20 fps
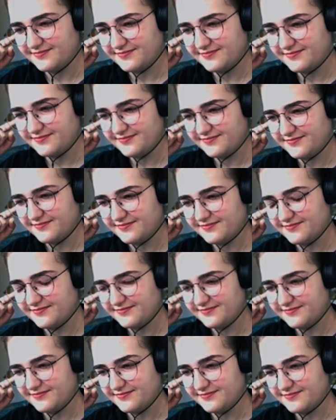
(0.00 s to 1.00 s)

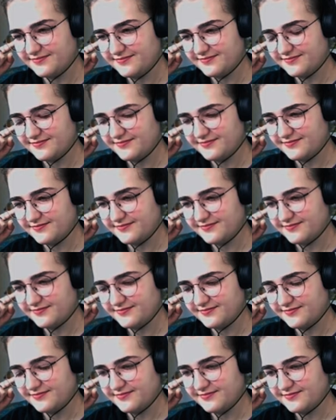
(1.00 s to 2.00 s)

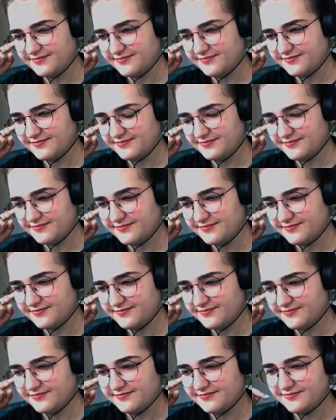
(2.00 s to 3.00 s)

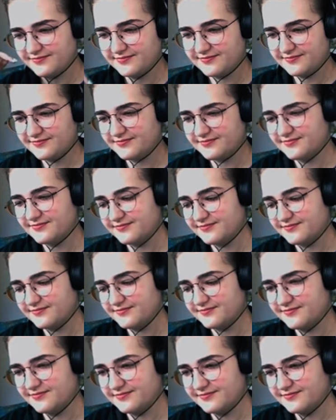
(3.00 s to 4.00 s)

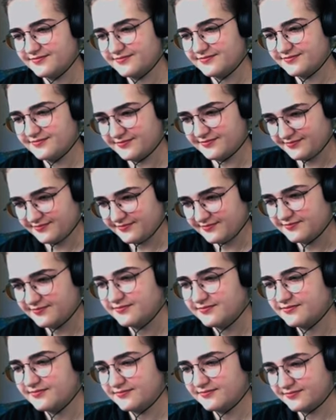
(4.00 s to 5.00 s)

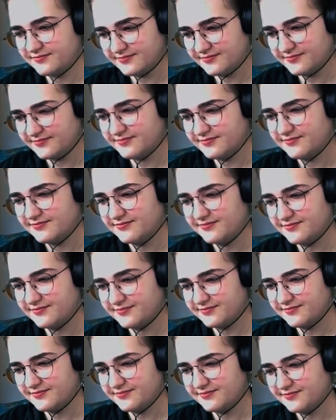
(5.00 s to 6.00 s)

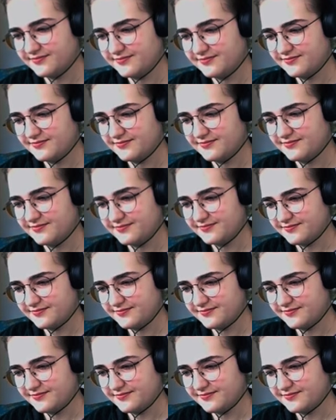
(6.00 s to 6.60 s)
The person shown says nothing.